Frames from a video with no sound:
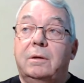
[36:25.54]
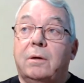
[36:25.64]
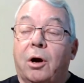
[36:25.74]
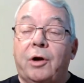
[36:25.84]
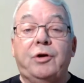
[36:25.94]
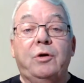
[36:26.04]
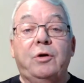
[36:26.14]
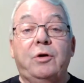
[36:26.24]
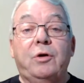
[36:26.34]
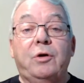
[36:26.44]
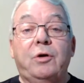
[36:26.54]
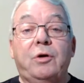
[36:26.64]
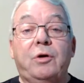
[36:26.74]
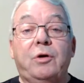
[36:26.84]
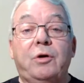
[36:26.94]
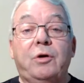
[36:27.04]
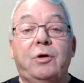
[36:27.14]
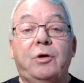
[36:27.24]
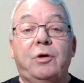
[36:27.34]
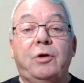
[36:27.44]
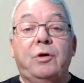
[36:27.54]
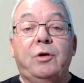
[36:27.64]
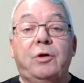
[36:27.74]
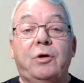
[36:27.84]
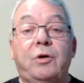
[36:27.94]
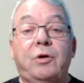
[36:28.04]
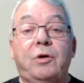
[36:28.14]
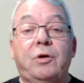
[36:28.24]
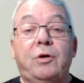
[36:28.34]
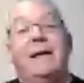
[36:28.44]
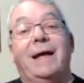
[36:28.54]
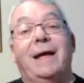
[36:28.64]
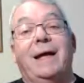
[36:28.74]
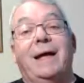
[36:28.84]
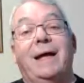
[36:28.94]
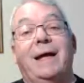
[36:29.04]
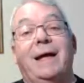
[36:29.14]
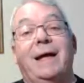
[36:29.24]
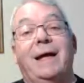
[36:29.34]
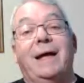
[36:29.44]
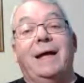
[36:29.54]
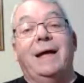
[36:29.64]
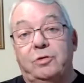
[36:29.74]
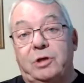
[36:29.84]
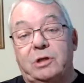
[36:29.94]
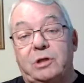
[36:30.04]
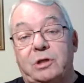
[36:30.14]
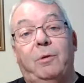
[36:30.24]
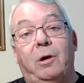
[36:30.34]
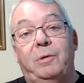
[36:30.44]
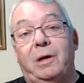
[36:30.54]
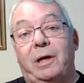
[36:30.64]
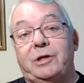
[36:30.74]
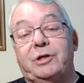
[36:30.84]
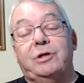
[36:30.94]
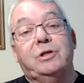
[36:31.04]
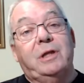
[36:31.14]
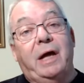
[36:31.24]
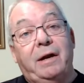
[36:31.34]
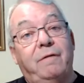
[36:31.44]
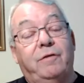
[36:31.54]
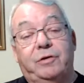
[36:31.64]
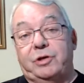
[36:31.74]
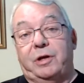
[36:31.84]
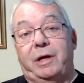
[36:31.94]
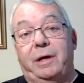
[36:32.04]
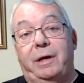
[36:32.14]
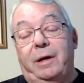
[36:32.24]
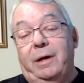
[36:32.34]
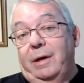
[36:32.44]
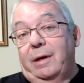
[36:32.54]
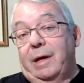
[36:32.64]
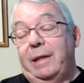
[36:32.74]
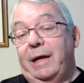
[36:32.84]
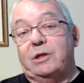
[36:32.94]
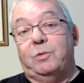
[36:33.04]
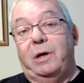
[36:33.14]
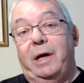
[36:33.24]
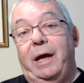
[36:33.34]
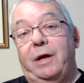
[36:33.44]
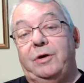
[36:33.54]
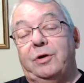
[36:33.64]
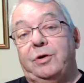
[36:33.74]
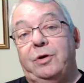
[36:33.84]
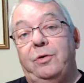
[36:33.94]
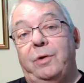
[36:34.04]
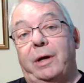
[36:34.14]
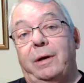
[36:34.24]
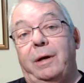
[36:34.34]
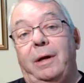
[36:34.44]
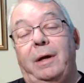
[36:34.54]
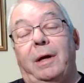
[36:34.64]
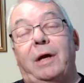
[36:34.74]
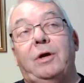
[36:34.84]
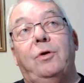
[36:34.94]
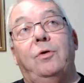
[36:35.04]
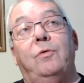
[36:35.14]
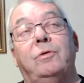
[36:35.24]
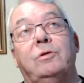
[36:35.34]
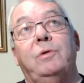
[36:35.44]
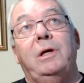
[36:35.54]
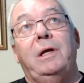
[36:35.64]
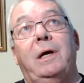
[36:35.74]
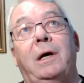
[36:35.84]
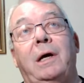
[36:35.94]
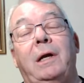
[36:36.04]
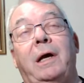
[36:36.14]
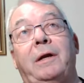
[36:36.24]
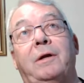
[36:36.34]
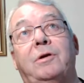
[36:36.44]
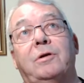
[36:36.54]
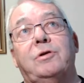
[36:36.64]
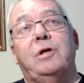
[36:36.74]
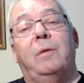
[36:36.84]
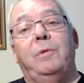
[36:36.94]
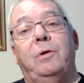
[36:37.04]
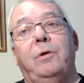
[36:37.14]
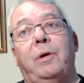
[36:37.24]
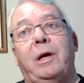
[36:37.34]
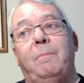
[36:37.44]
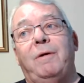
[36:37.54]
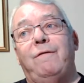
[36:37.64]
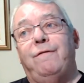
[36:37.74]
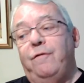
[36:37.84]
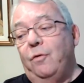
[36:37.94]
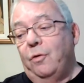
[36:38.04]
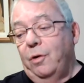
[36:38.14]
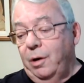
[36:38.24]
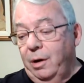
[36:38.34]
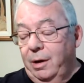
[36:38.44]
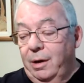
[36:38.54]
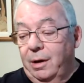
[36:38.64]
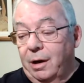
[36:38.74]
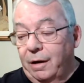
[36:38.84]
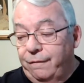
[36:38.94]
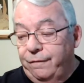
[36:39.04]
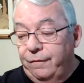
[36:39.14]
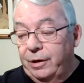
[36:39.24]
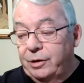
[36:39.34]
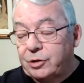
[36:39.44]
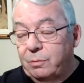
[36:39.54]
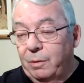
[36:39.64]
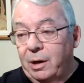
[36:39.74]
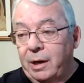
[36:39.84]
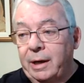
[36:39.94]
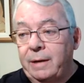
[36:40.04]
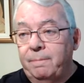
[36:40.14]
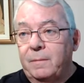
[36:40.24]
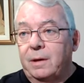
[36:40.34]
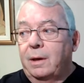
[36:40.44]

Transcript: are you prepared to confront them, to handle those discombobulations and that adversity? And that's what I had to do. And and you know, it was really highlighted to some degree before I finished my